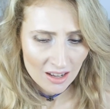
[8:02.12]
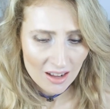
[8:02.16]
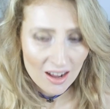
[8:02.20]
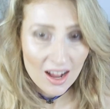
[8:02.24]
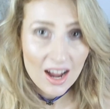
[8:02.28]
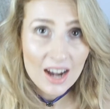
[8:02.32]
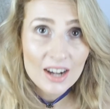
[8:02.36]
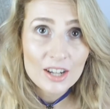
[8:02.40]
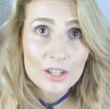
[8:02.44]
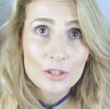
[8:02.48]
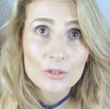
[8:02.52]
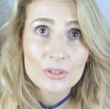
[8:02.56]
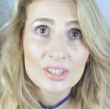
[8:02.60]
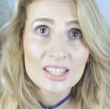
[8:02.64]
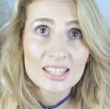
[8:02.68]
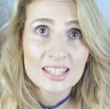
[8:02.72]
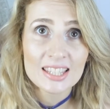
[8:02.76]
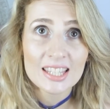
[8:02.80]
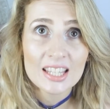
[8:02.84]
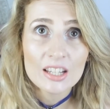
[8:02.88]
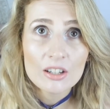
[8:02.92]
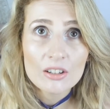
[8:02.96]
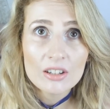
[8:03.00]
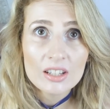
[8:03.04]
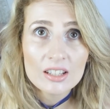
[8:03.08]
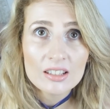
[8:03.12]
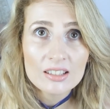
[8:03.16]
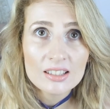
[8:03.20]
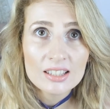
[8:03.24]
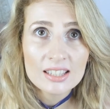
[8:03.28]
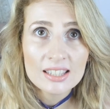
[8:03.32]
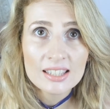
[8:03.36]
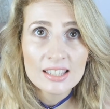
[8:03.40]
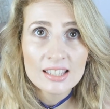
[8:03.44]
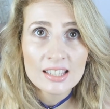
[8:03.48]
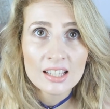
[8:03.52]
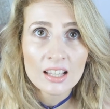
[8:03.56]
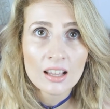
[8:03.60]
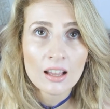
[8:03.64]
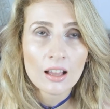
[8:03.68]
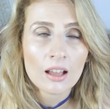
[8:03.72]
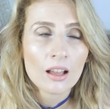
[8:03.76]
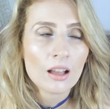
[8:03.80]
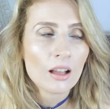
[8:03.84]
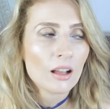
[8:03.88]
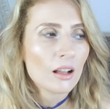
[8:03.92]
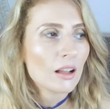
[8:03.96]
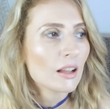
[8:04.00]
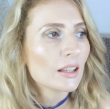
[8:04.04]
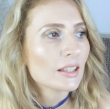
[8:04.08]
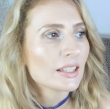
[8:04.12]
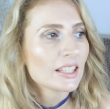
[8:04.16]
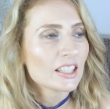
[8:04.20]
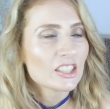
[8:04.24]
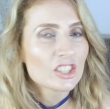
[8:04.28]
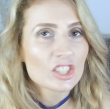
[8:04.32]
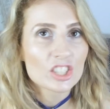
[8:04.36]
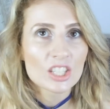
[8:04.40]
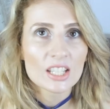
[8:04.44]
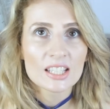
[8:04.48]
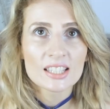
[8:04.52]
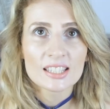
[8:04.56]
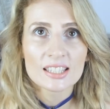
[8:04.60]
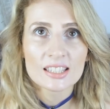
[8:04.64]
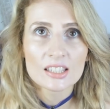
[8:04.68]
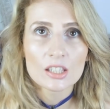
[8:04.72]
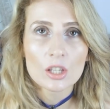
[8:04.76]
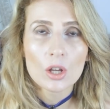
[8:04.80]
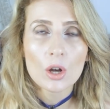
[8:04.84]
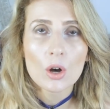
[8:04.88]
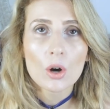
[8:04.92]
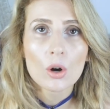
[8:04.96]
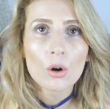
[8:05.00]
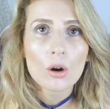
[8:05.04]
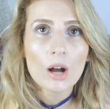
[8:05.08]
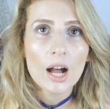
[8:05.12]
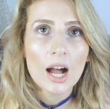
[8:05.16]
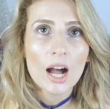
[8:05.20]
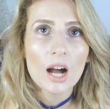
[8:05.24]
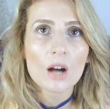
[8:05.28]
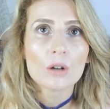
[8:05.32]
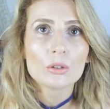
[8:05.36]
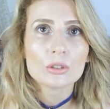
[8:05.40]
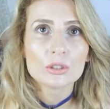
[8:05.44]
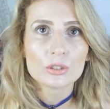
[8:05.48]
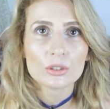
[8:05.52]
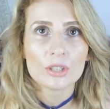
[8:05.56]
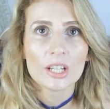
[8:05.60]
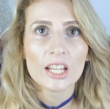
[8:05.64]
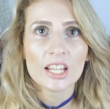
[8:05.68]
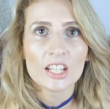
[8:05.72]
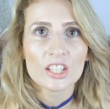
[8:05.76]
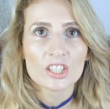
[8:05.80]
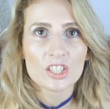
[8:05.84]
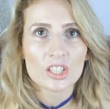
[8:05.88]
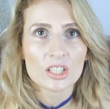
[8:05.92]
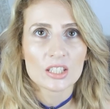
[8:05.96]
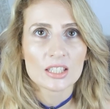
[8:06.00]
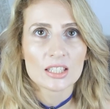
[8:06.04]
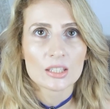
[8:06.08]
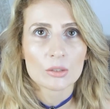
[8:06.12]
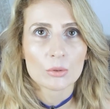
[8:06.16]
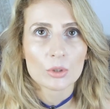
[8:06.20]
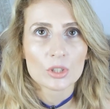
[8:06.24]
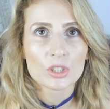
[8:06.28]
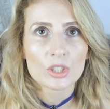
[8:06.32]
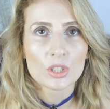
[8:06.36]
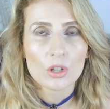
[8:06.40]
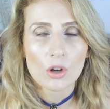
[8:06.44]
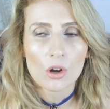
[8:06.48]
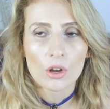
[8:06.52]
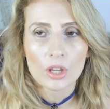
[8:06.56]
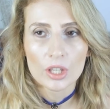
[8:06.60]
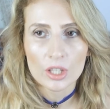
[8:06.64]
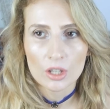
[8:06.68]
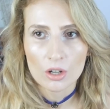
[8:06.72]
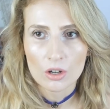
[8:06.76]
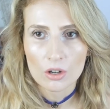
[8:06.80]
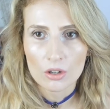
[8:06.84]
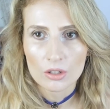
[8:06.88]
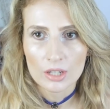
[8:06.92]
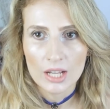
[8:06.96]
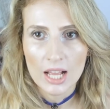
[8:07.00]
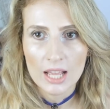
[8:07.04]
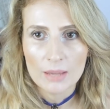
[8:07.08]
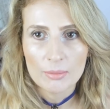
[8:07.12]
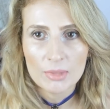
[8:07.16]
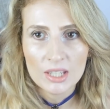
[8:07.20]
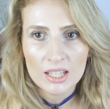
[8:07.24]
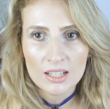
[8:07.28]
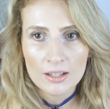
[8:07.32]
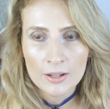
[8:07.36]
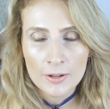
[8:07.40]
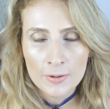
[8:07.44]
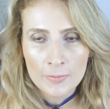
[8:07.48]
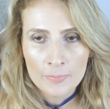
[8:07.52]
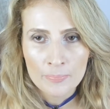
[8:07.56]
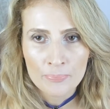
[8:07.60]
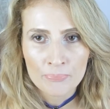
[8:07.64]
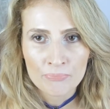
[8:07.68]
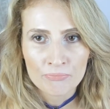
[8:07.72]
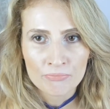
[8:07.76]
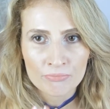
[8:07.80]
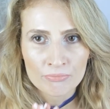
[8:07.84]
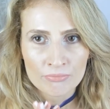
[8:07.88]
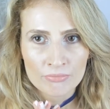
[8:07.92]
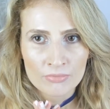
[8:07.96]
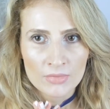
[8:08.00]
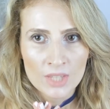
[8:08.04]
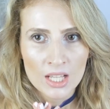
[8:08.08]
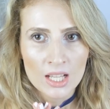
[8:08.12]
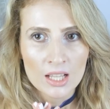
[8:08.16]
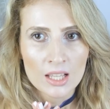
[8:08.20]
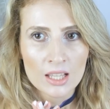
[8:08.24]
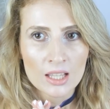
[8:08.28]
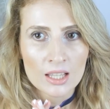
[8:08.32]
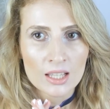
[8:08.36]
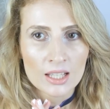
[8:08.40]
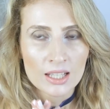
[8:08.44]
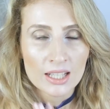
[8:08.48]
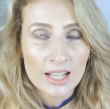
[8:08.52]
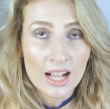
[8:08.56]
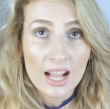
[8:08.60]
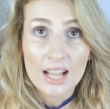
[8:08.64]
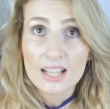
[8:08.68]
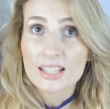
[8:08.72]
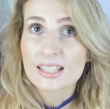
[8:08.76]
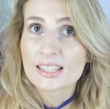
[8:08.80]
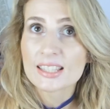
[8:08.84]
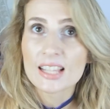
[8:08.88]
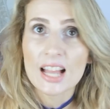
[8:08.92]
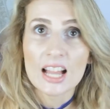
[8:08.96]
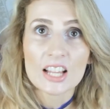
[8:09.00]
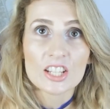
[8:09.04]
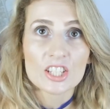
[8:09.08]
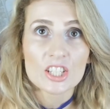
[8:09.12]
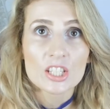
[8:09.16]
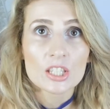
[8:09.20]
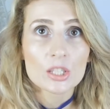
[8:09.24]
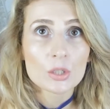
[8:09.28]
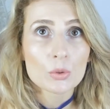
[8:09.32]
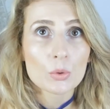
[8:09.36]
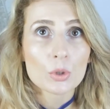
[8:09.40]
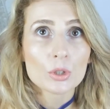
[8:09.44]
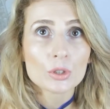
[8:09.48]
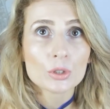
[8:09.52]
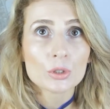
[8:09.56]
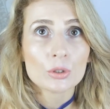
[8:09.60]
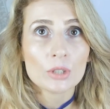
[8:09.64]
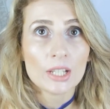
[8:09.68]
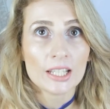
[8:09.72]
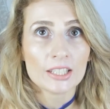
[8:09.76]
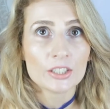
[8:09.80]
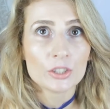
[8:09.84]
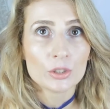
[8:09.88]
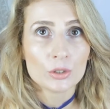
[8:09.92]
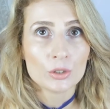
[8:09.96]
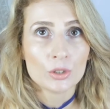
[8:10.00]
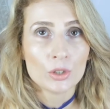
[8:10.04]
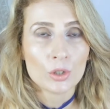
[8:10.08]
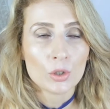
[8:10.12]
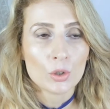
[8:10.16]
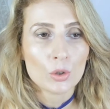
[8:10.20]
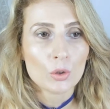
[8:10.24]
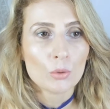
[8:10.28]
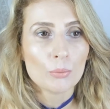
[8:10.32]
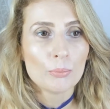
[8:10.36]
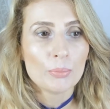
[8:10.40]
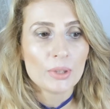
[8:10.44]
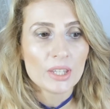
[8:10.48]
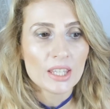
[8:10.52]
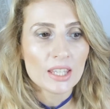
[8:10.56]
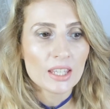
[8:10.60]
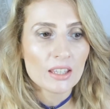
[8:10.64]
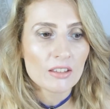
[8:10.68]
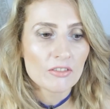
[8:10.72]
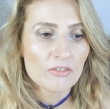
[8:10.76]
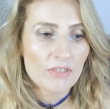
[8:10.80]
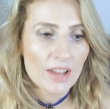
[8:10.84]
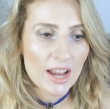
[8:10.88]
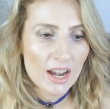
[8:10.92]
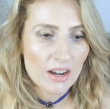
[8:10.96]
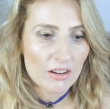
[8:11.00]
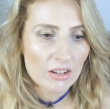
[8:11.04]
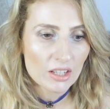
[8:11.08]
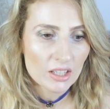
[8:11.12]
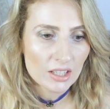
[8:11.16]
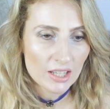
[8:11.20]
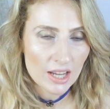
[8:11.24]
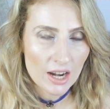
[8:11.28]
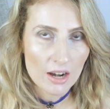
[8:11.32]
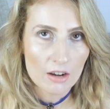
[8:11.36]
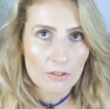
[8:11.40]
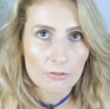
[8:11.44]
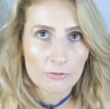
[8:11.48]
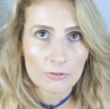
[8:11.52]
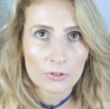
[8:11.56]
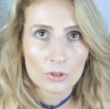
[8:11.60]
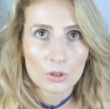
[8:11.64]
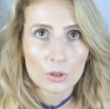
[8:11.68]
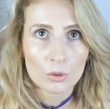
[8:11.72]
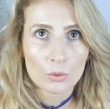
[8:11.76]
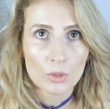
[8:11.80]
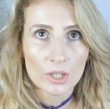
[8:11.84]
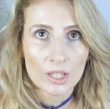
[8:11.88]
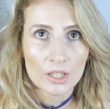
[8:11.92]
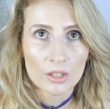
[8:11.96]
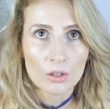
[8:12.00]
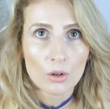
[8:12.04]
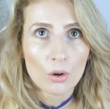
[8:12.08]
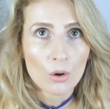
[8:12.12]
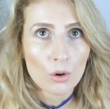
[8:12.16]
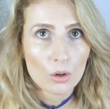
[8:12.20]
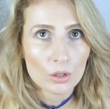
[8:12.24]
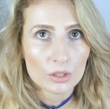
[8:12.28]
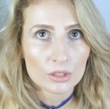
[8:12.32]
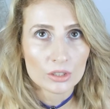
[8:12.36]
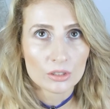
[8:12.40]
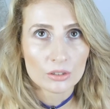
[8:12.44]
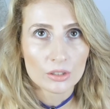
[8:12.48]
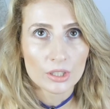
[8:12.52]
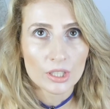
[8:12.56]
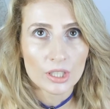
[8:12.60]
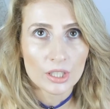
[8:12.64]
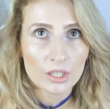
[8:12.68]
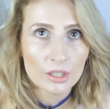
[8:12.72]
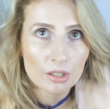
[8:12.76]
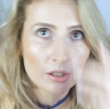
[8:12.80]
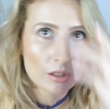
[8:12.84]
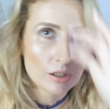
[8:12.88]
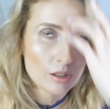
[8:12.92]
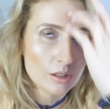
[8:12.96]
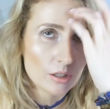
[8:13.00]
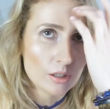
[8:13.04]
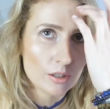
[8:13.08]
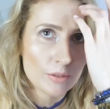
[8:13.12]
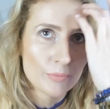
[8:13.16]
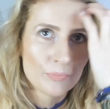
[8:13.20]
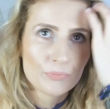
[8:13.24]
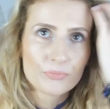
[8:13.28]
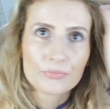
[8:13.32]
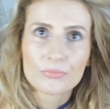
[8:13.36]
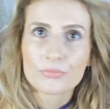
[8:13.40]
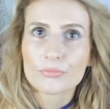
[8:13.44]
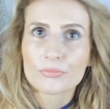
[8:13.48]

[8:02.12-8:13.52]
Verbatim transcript: Are you serious? That's just so outrageous what's going on. I mean, guys, I just want to let you know, be very careful when ordering um,